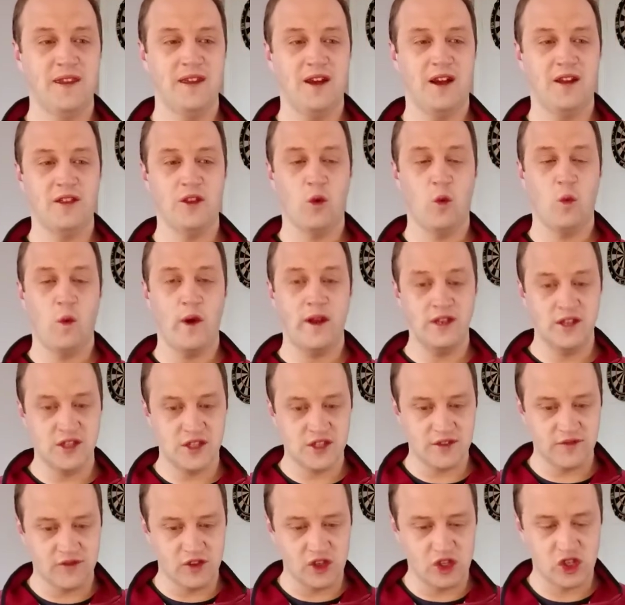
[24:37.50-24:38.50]
And the
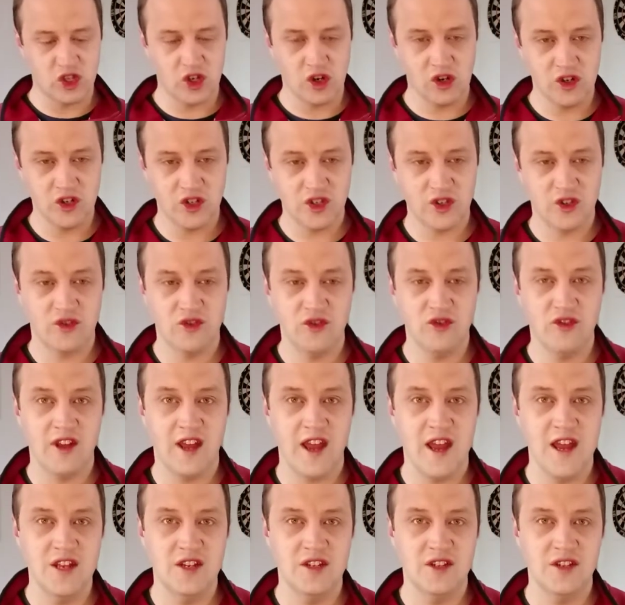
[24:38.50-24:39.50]
witness of the church through the
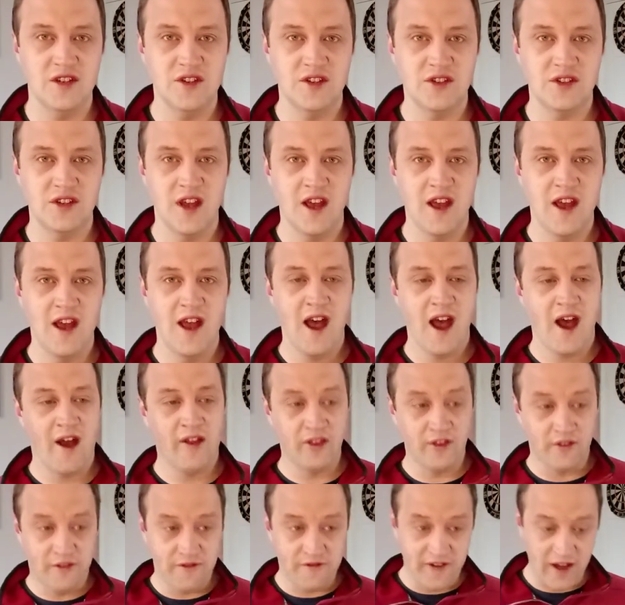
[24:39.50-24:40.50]
ages
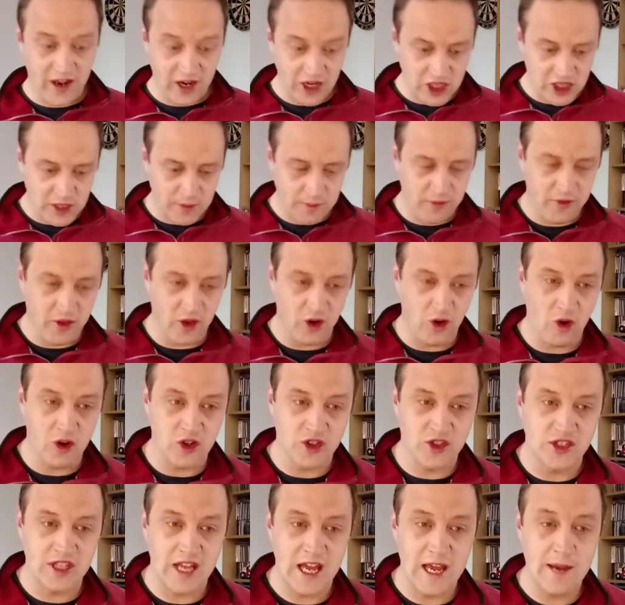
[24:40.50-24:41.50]
and the fellowship of the
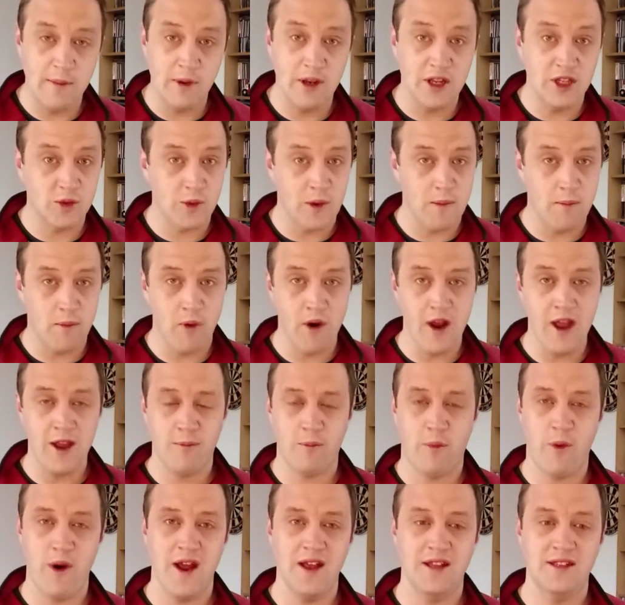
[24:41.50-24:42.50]
Lord's table as we
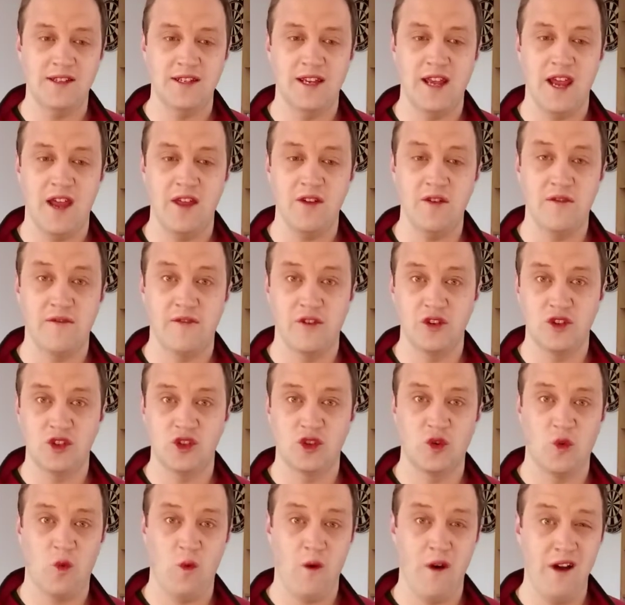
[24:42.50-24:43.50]
break bread together, verse
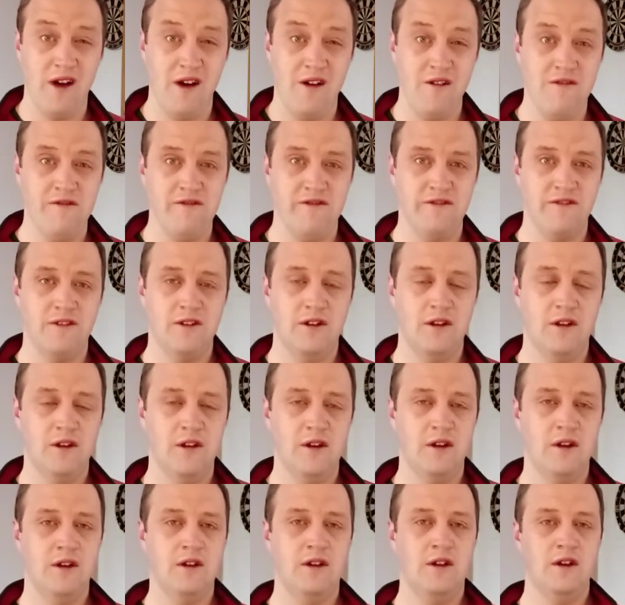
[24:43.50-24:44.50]
12,
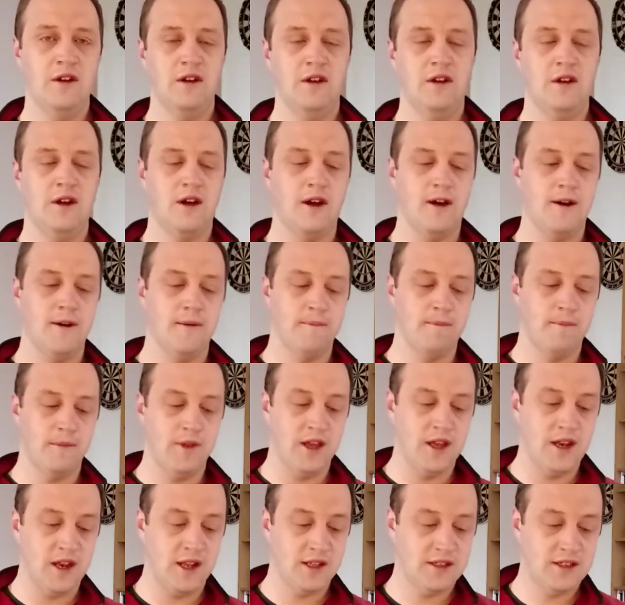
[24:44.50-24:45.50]
um,
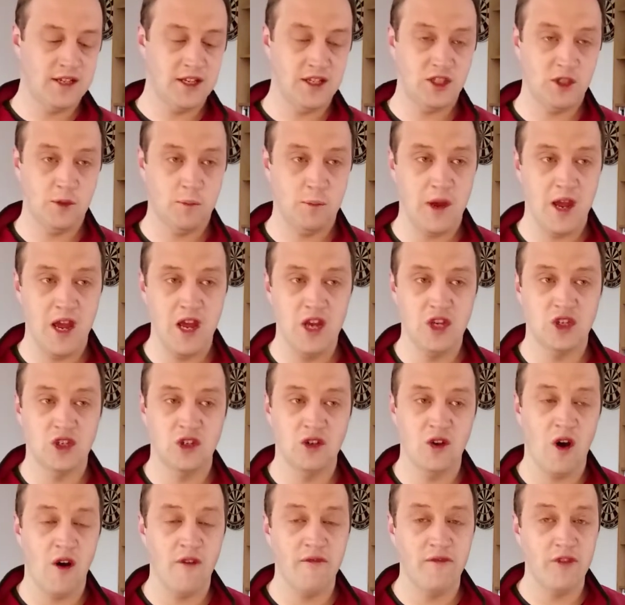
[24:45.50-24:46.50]
in
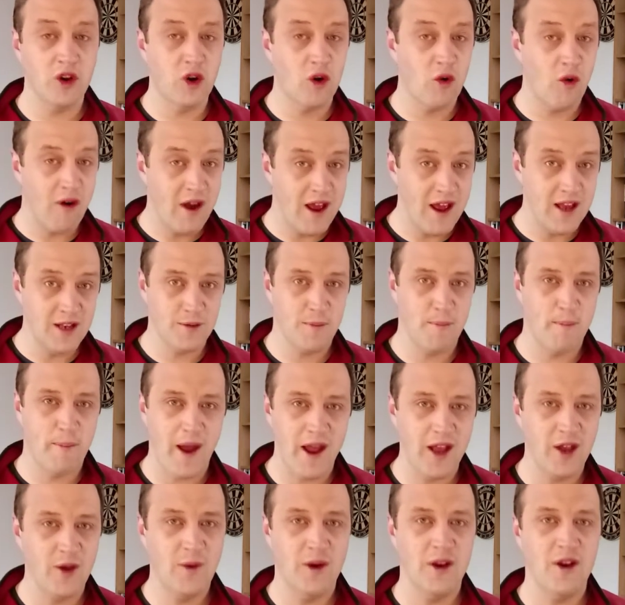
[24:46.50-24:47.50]
anticipation of the great
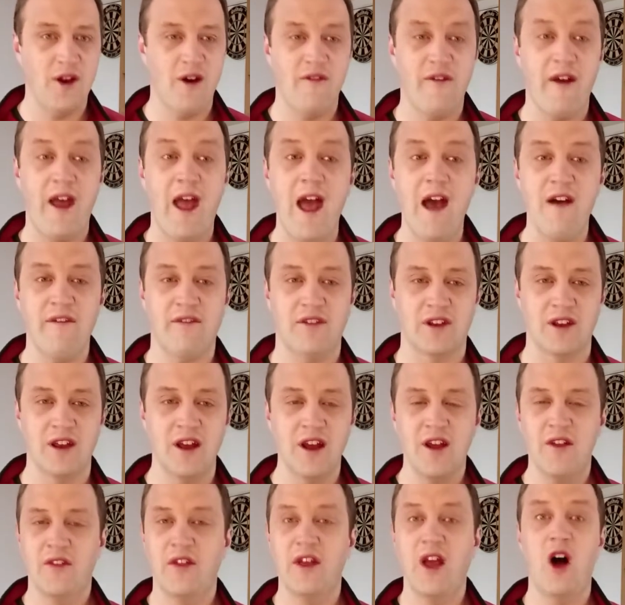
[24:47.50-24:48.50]
banquet of heaven,
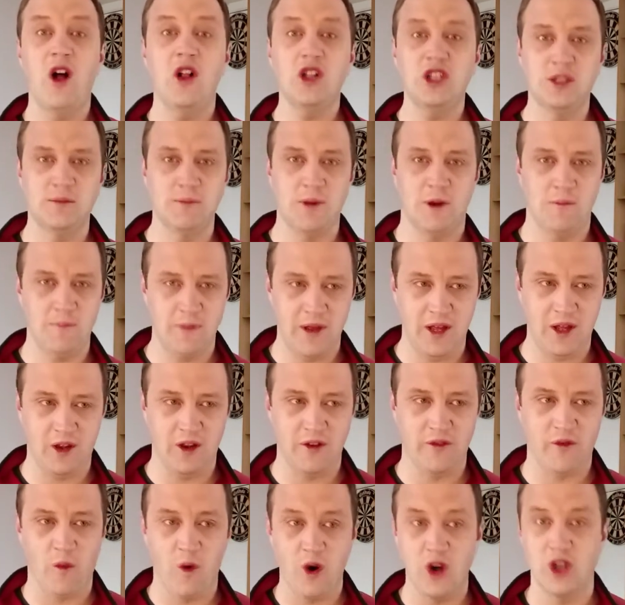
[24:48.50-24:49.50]
the ultimate meal
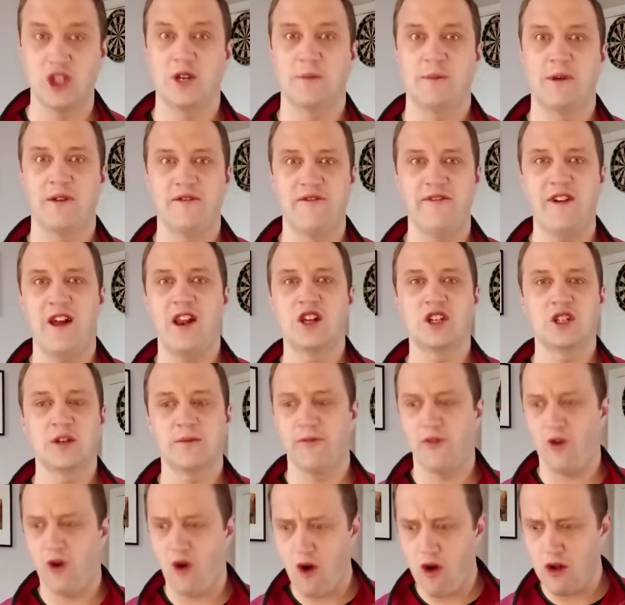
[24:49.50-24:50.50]
of worship and fellowship
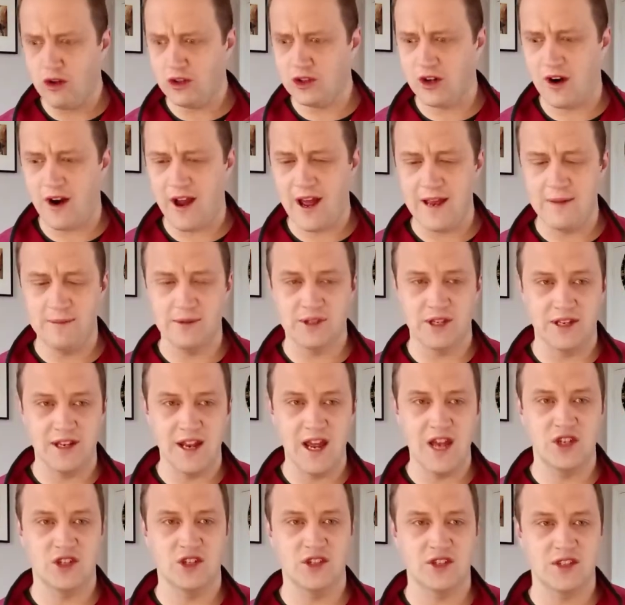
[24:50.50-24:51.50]
for all tribes and
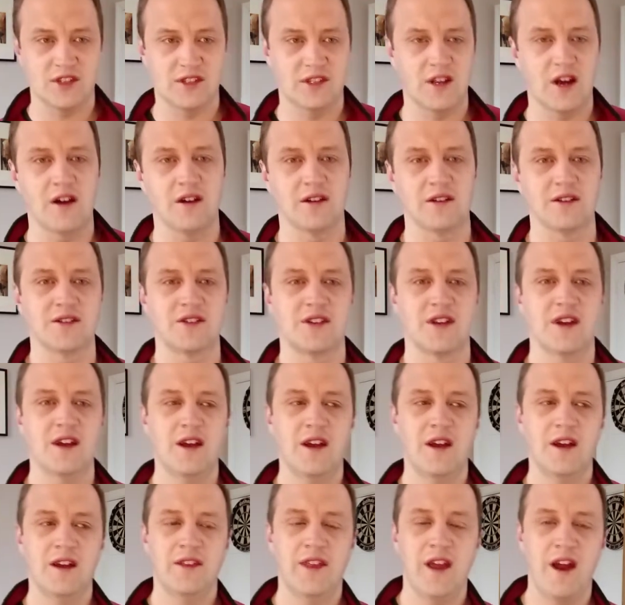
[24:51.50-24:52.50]
nations and tongues,
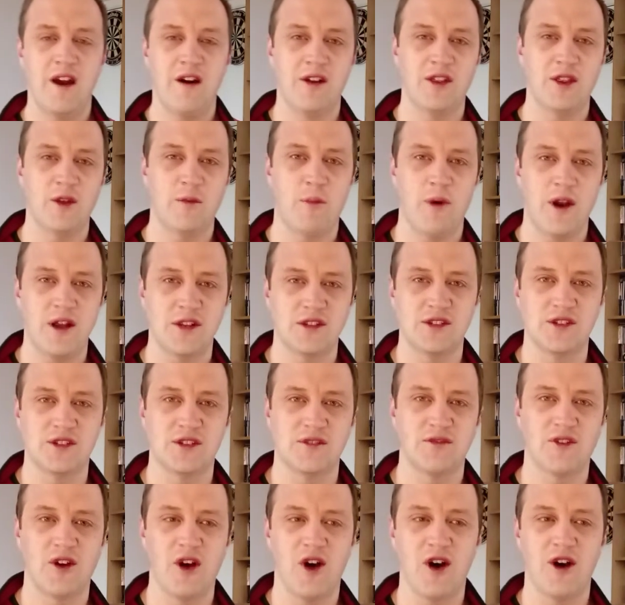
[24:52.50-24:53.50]
there in the presence
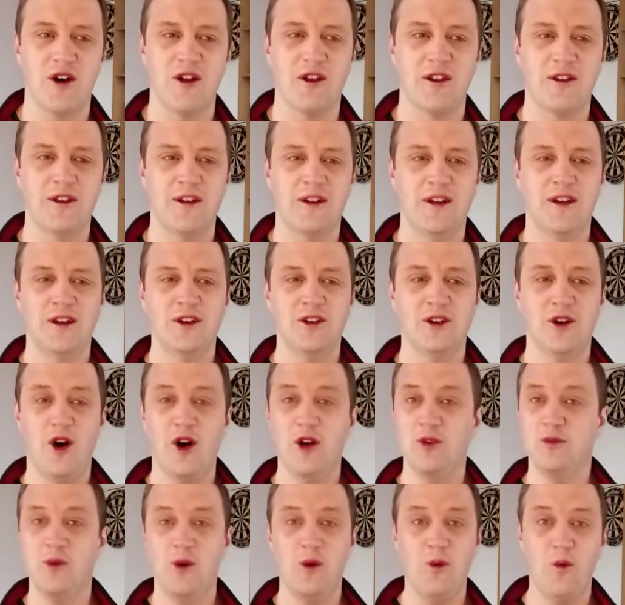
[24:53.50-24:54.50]
of God.
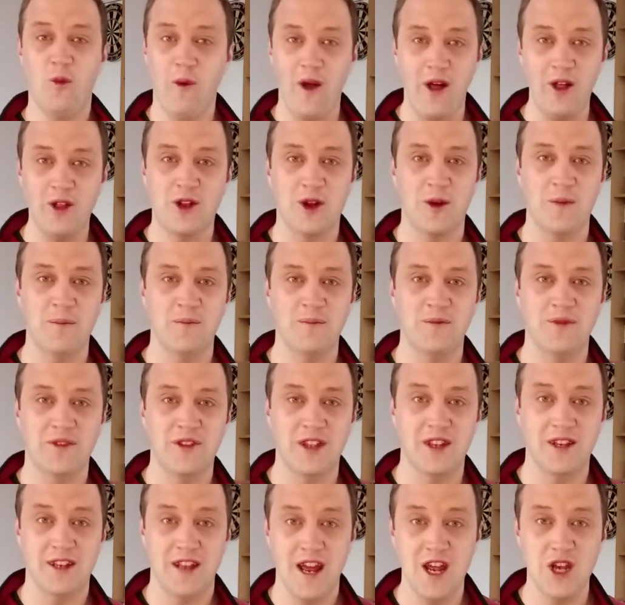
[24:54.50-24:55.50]
God will welcome
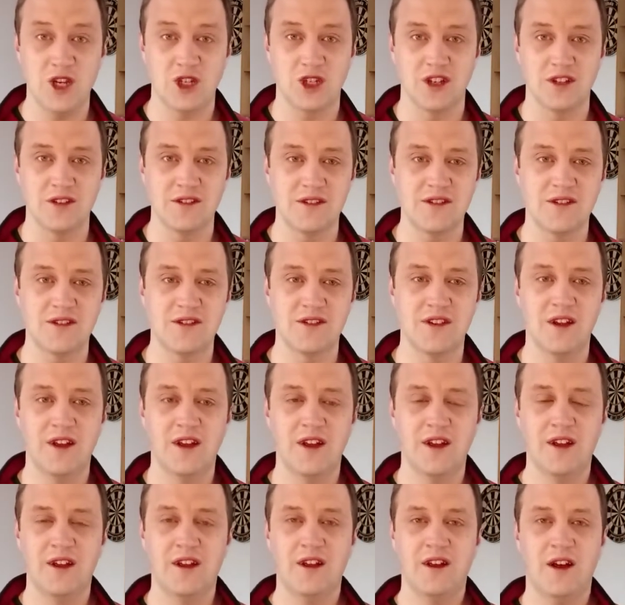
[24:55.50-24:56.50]
the nations
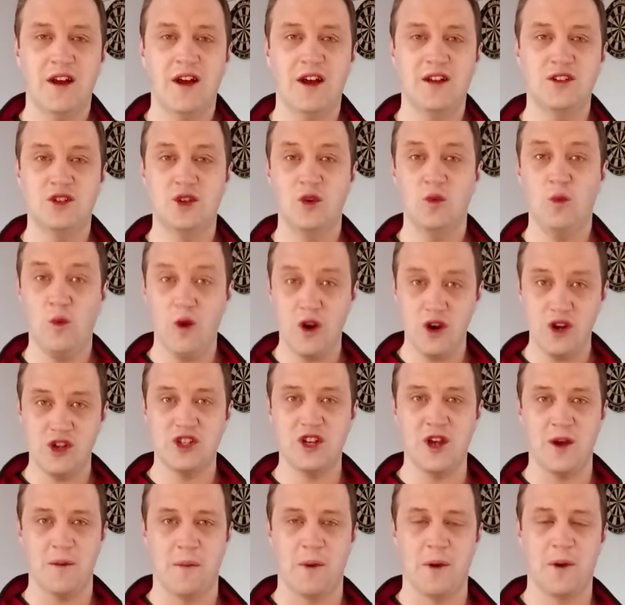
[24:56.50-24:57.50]
uh, to
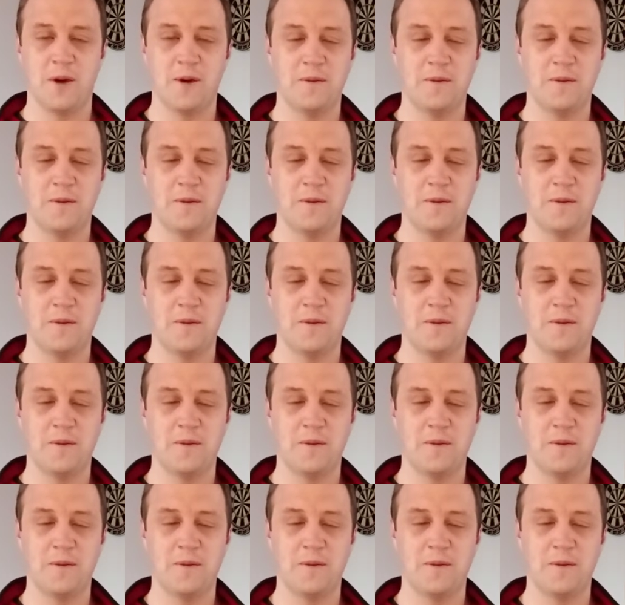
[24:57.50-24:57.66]
worship.